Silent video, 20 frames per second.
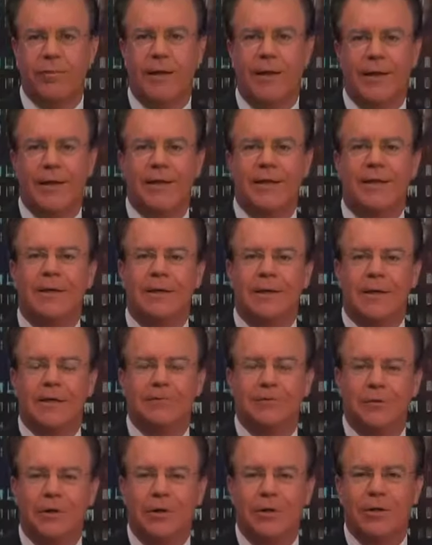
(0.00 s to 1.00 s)
that.
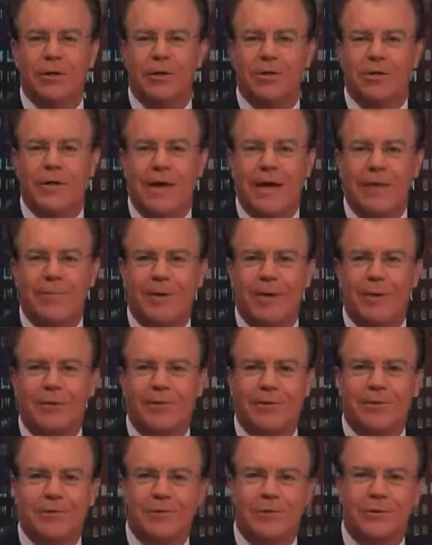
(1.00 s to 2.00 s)
I've started a chat about
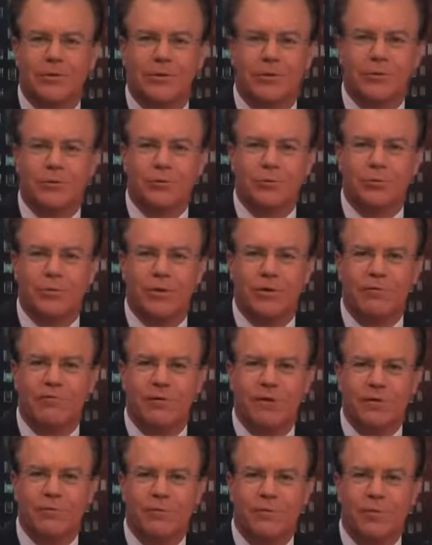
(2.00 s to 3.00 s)
this on the Local 12
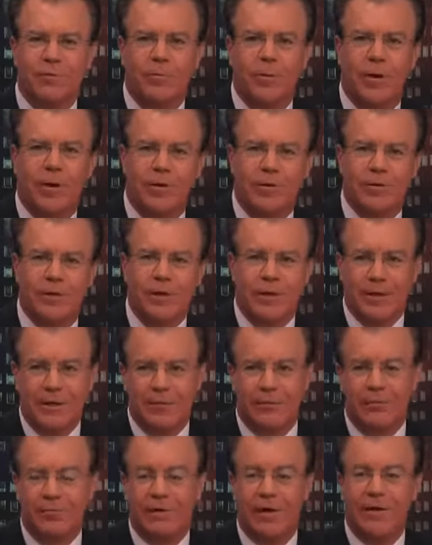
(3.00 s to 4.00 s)
Facebook page.
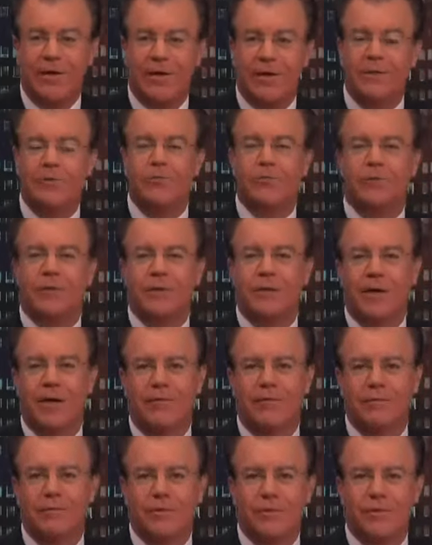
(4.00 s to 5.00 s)
We've had interesting
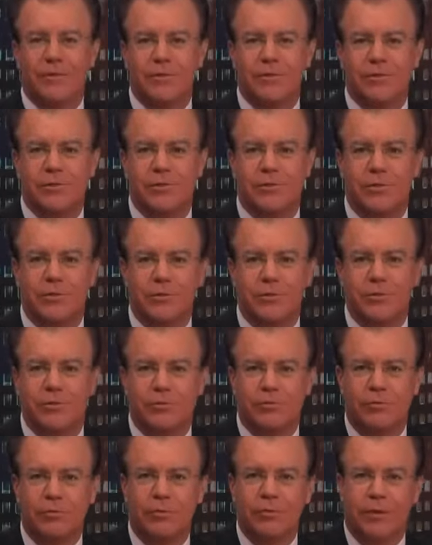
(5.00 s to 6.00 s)
conversations in the
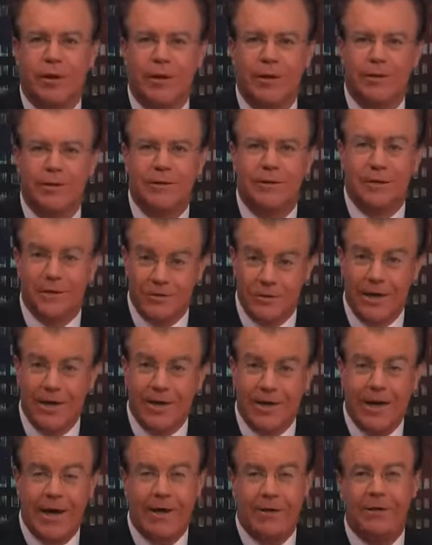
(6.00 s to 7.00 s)
newsroom about it today. Check
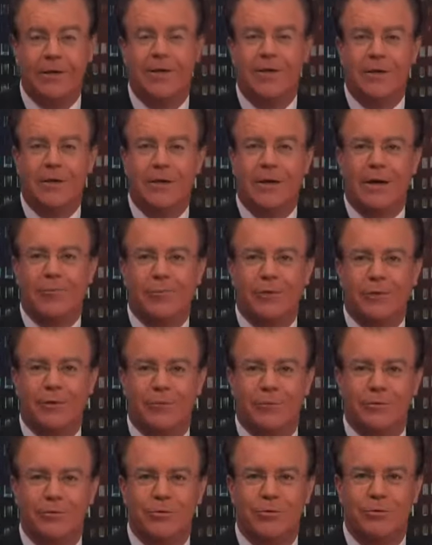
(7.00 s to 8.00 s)
it out. I want to know
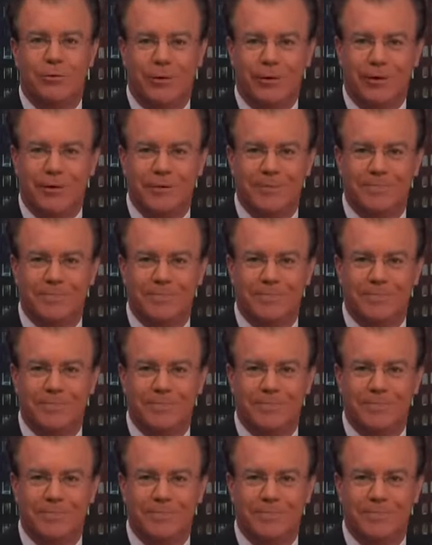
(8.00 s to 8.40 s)
what you think.